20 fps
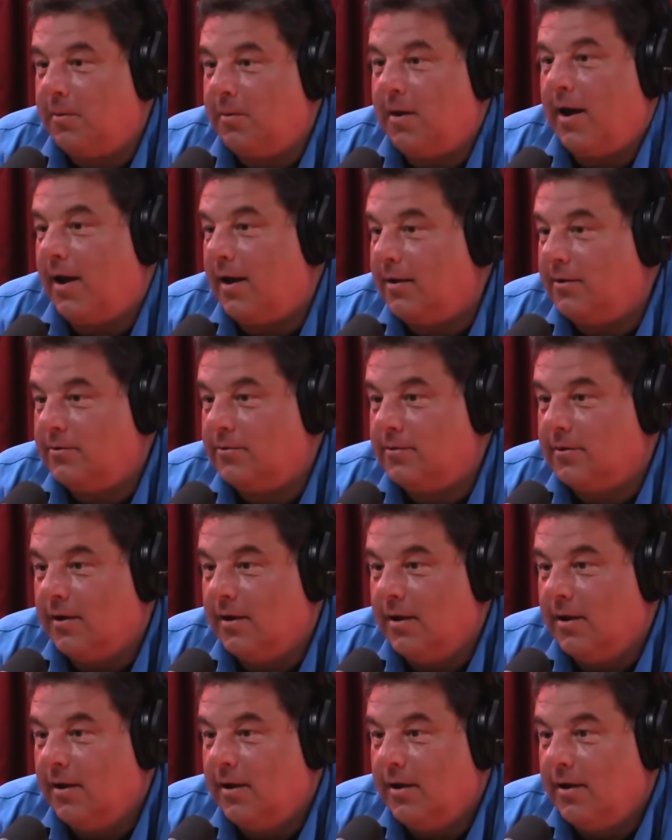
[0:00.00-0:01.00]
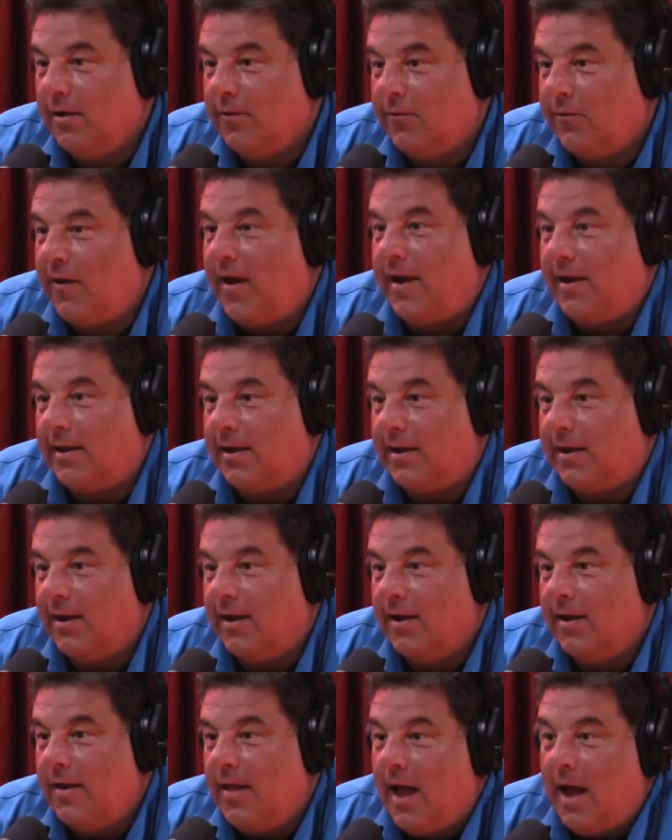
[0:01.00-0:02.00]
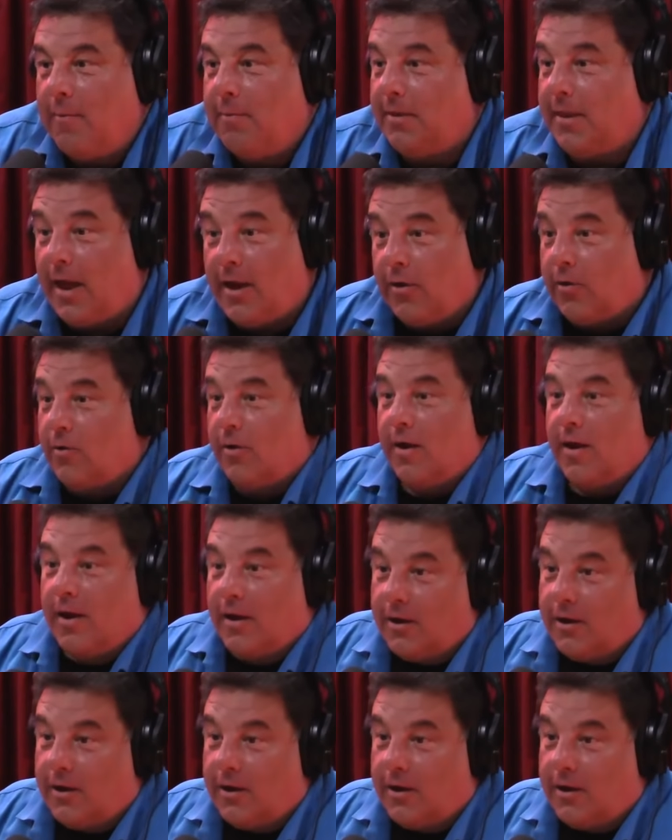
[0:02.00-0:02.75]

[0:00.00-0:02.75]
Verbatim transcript: guys fighting the fuck out of each I mean, other. they don't.